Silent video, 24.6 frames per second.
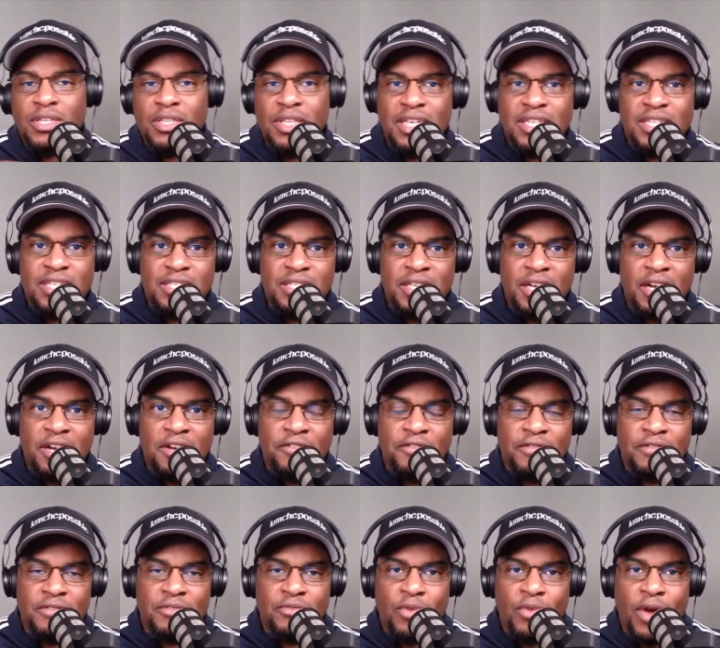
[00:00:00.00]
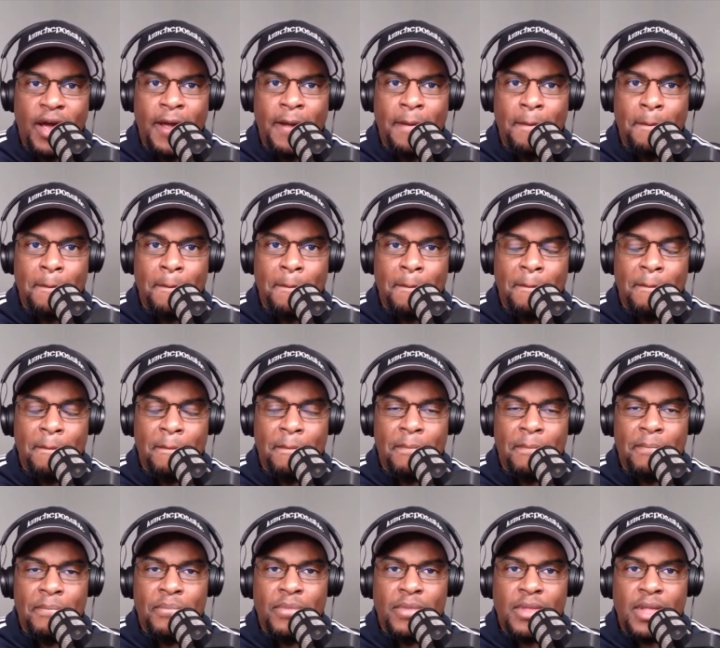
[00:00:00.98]
of this stuff, right?
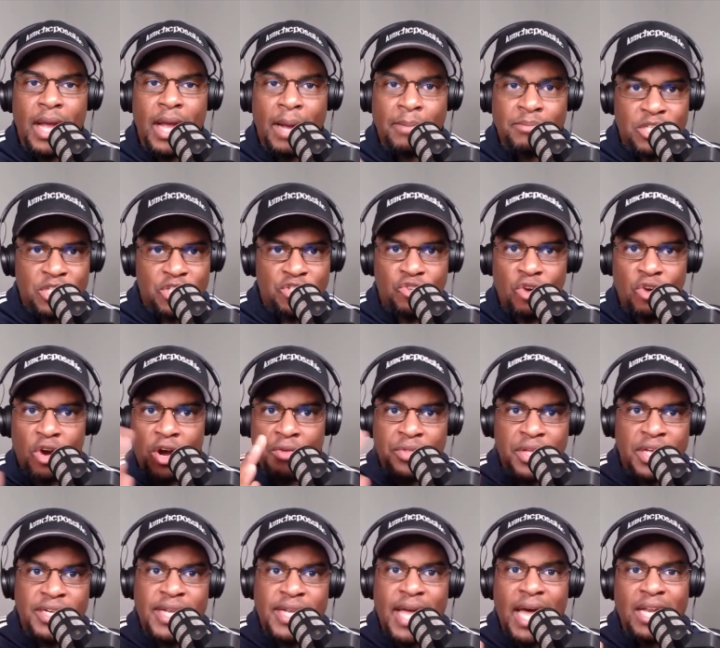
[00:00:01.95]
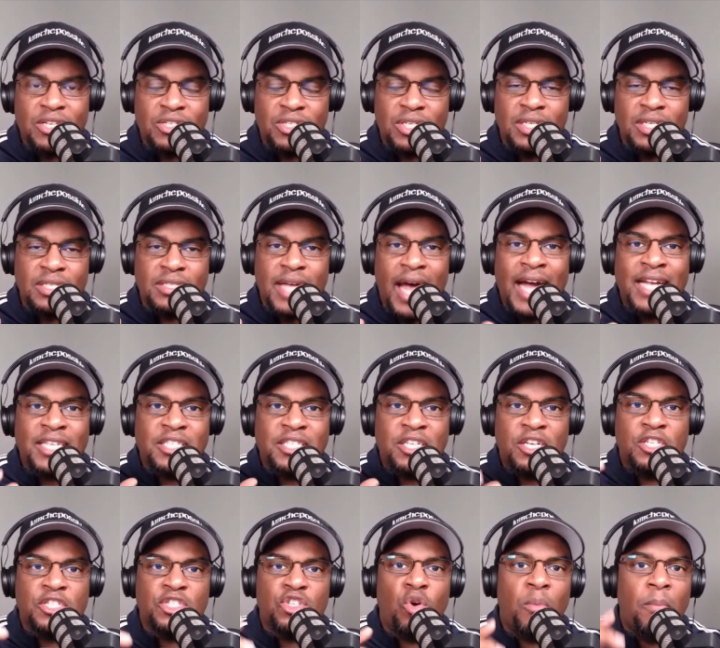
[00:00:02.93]
I'm just drawing the analogies. I
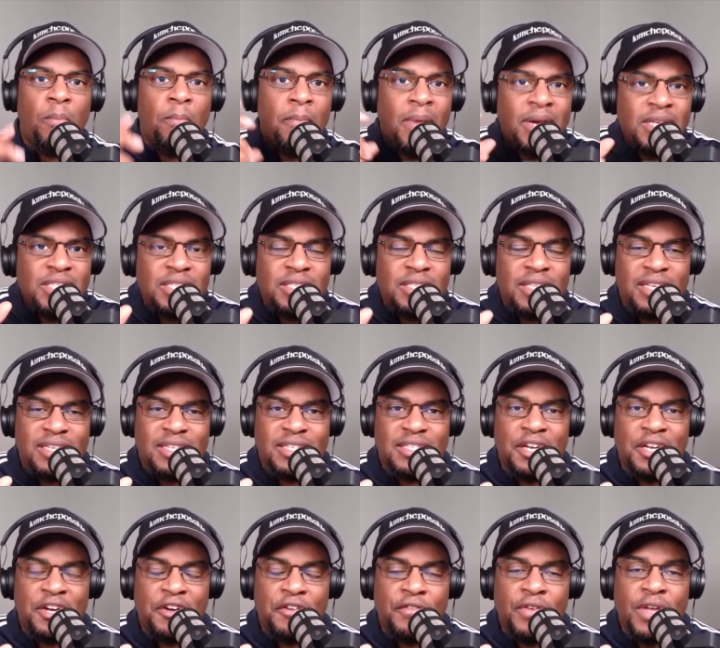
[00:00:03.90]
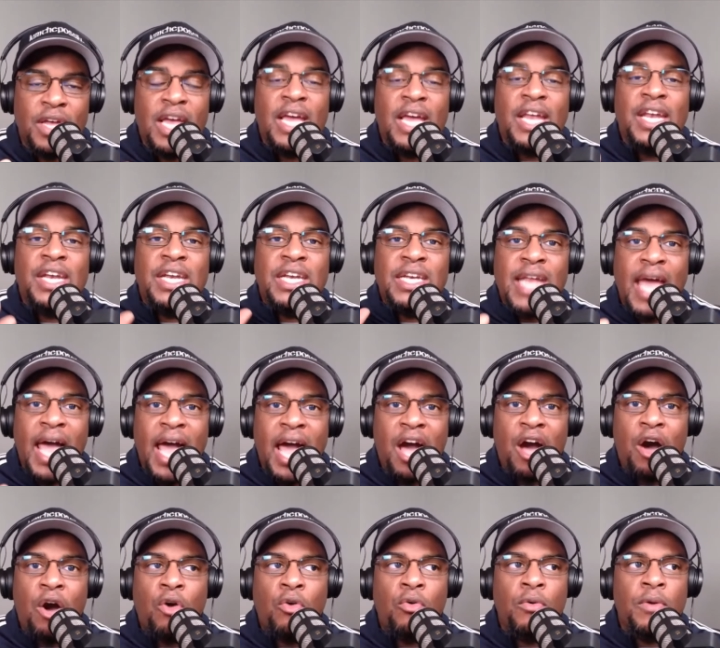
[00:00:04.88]
took so much of this stuff.
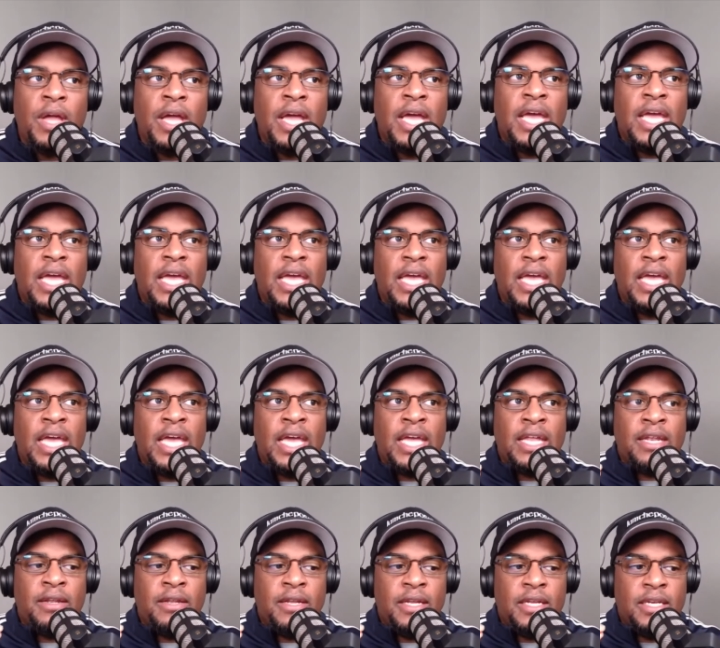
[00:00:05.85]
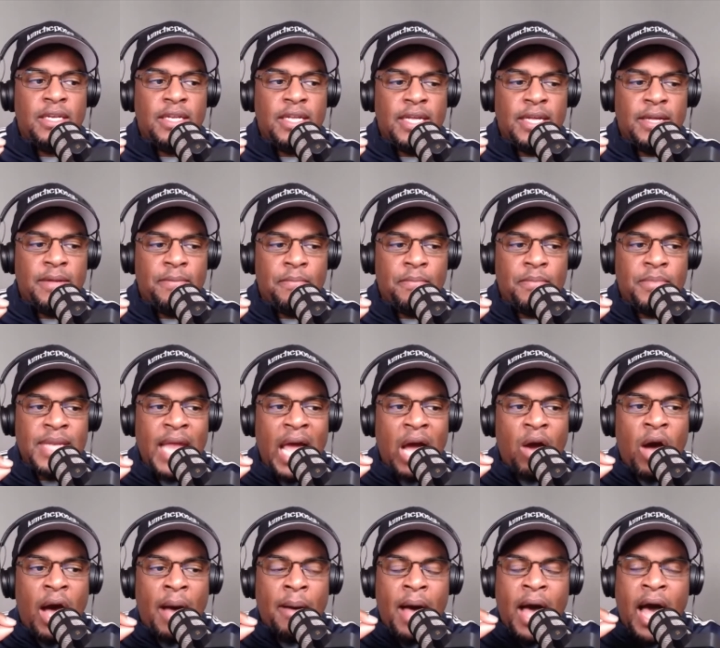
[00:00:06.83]
Now it
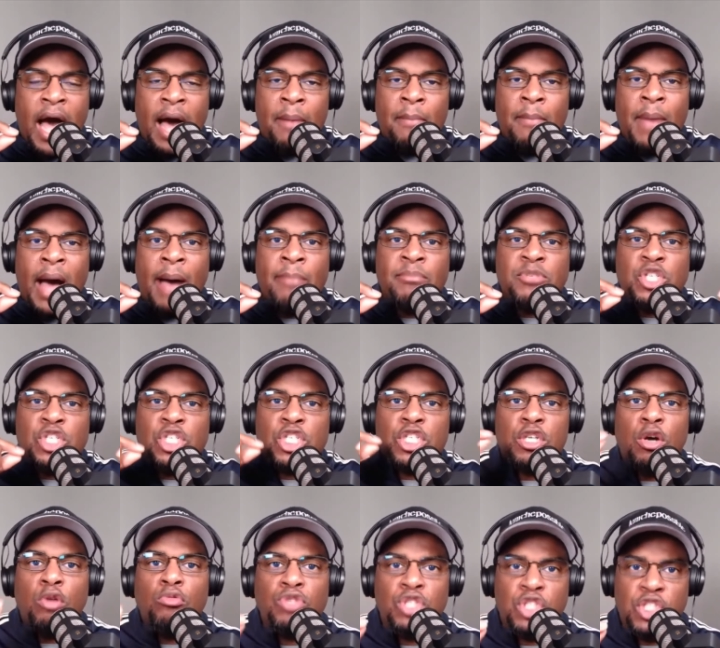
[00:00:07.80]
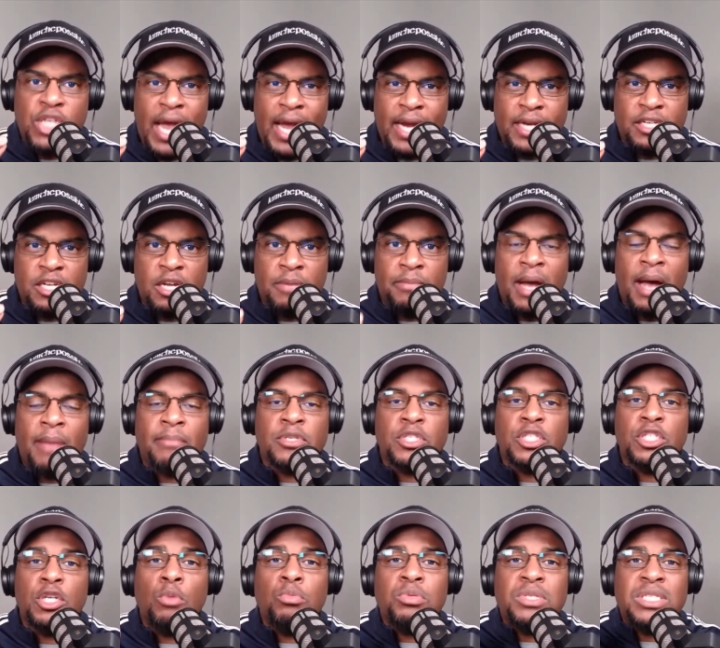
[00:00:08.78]
now I, am I'm, I'm so jacked up. I'm
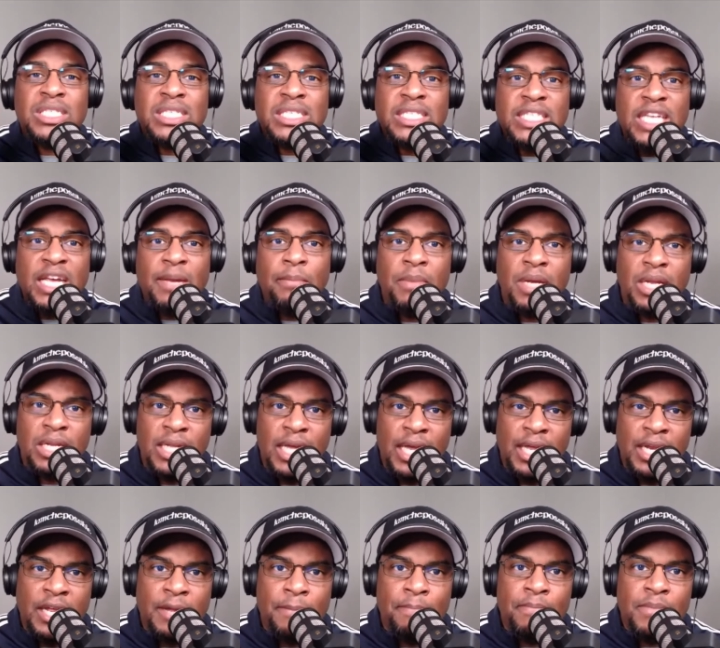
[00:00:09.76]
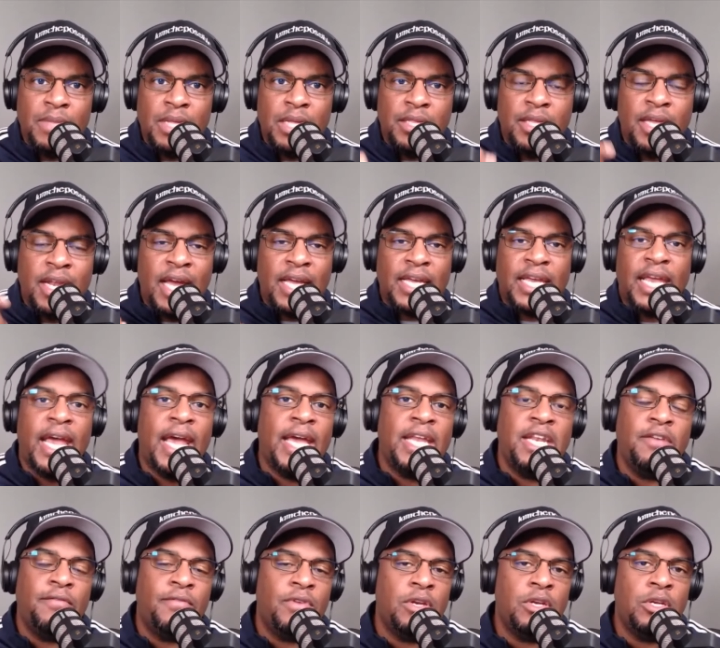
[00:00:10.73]
so stimulated that I
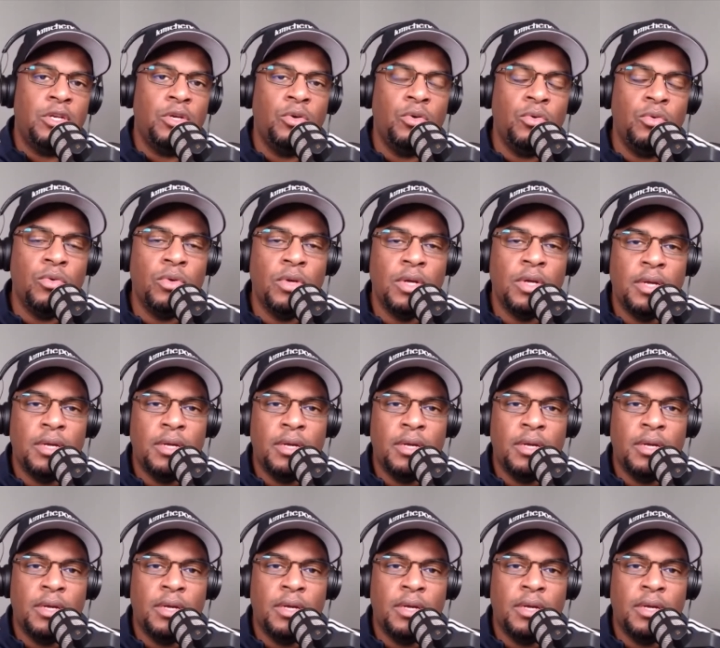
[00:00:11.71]
can't even do